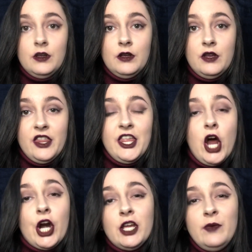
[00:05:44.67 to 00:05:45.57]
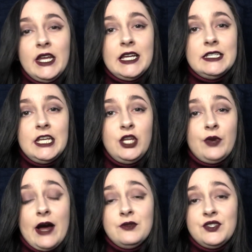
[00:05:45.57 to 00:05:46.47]
The argument continued
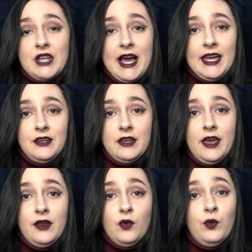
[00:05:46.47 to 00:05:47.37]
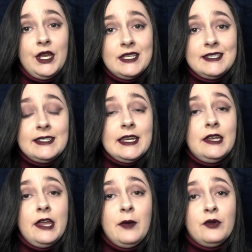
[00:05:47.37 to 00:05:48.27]
outside, and witnesses
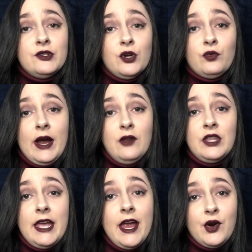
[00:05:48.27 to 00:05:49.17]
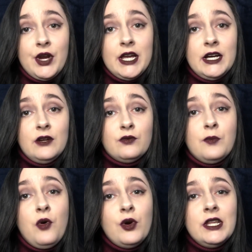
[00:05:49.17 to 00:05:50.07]
and neighbors around the area
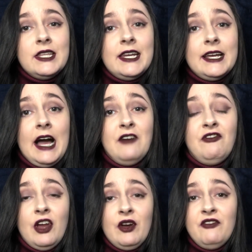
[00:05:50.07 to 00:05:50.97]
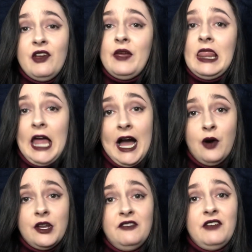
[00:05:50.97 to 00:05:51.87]
reported that it got very, very
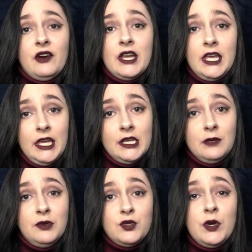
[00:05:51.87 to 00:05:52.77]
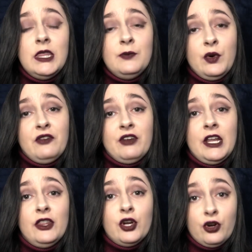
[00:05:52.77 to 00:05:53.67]
loud and very heated between the boyfriend
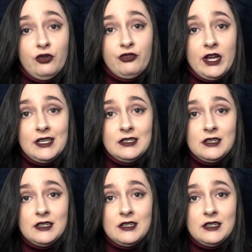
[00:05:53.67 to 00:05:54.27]
and the girlfriend.